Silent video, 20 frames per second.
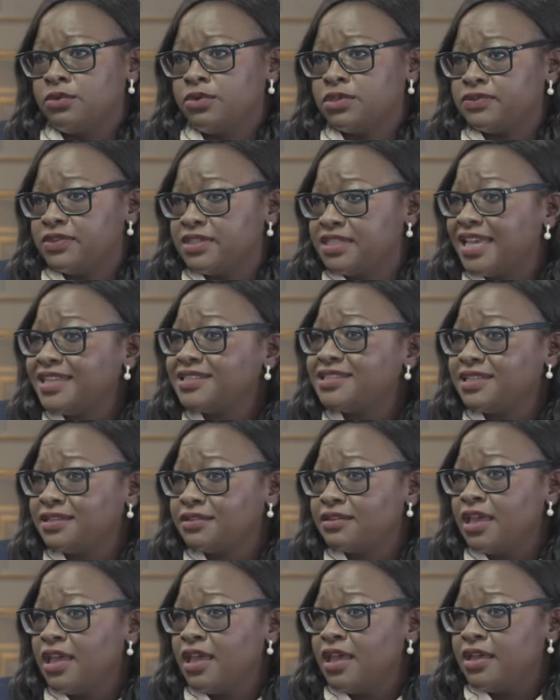was fantastic
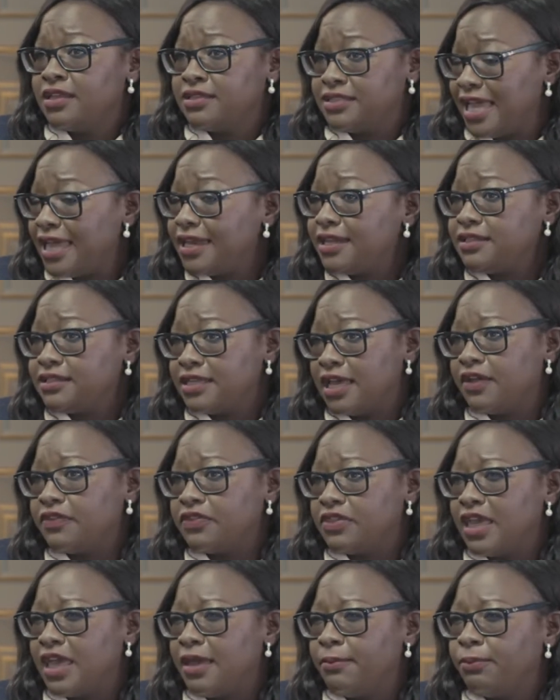talent
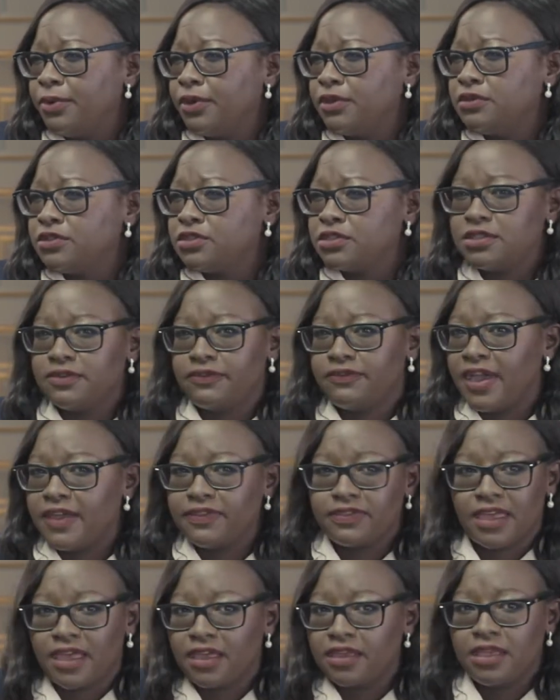out there, but just the
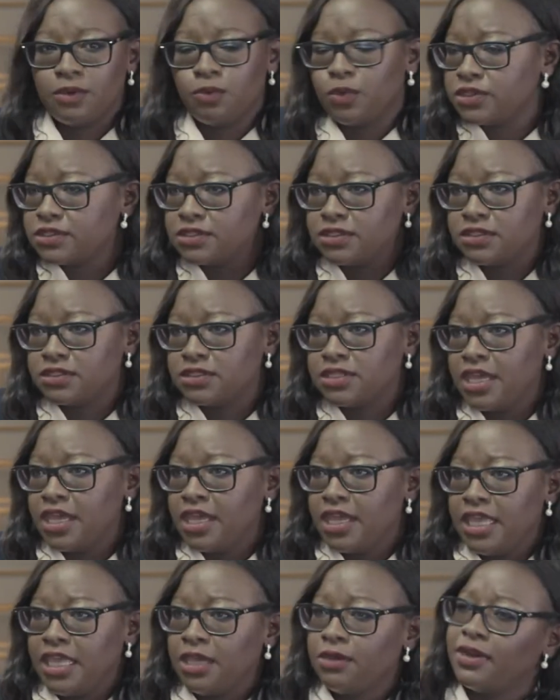fact that it wasn't
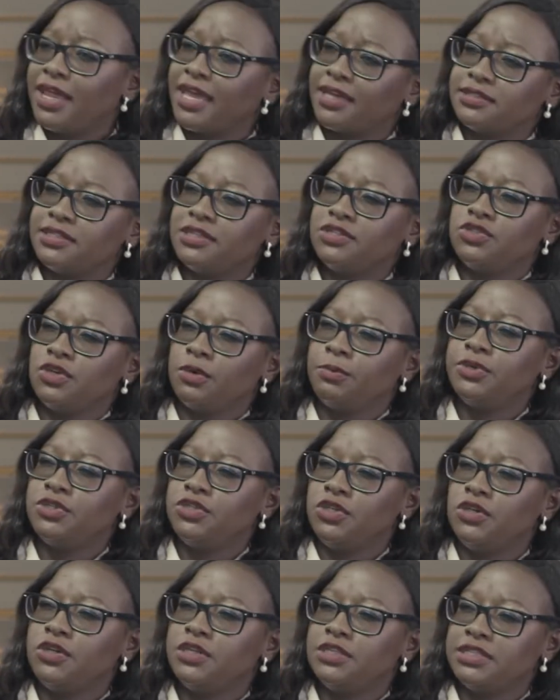equal access to
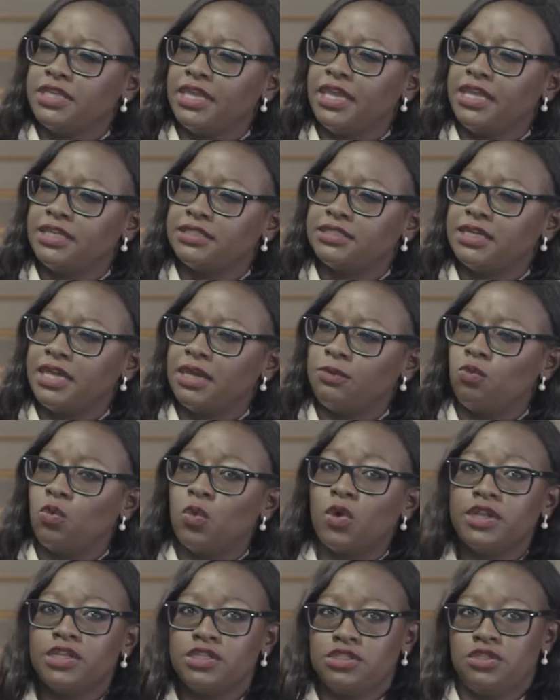opportunities, and I
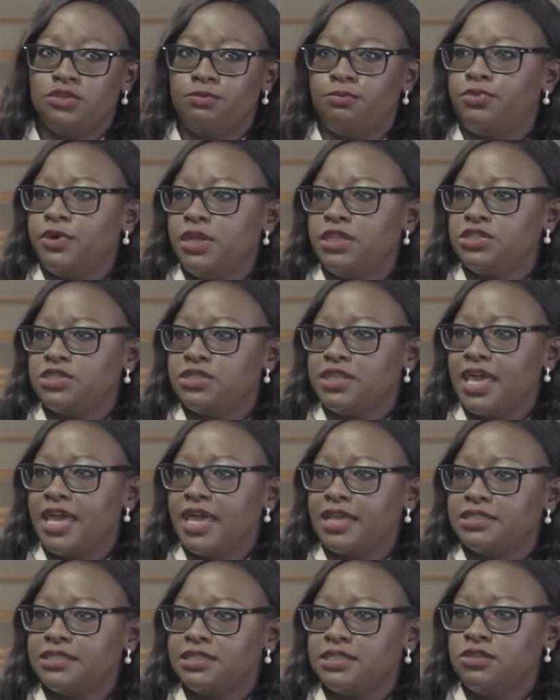wanted to bridge
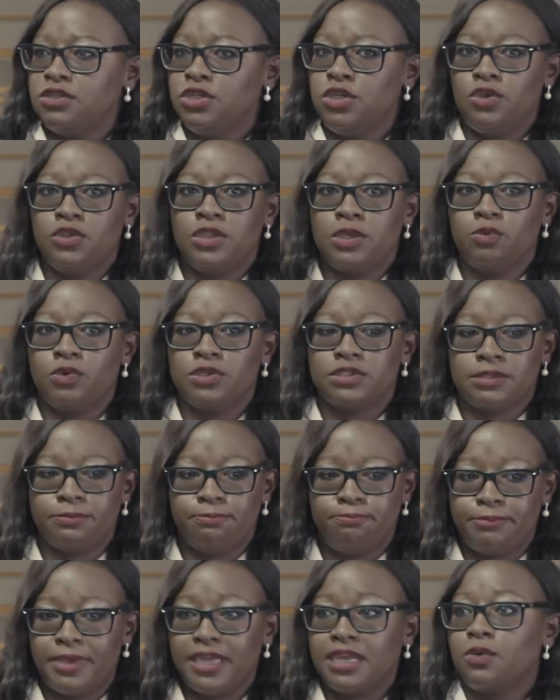that, and knew there was a
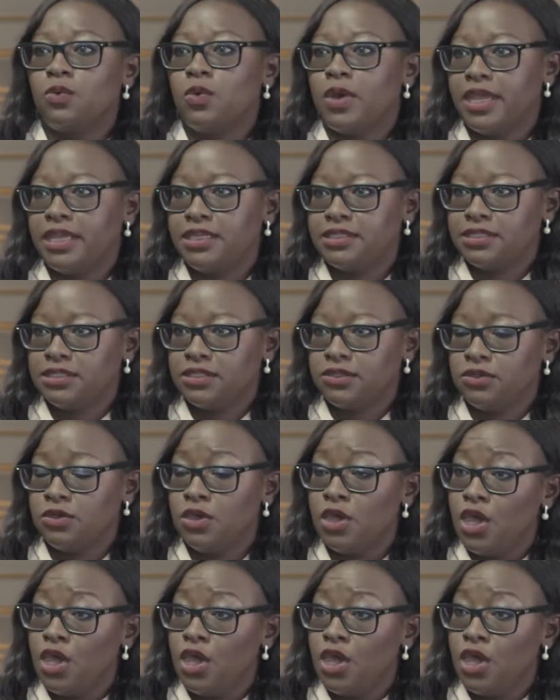better way to